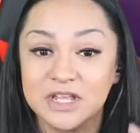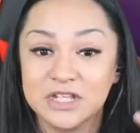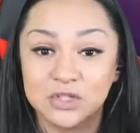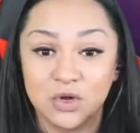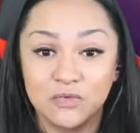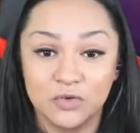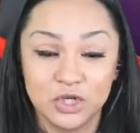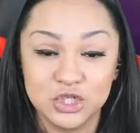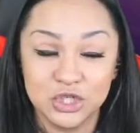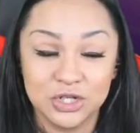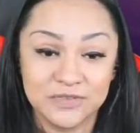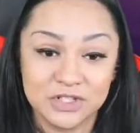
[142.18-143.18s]
his own
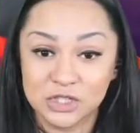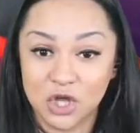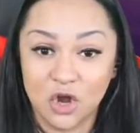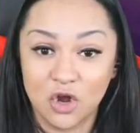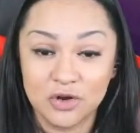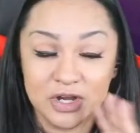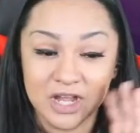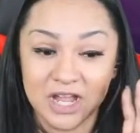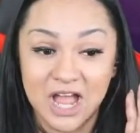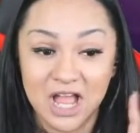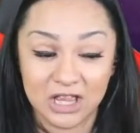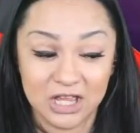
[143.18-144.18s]
version of the song.
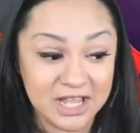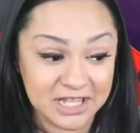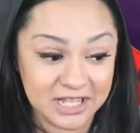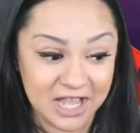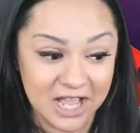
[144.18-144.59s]
I like it.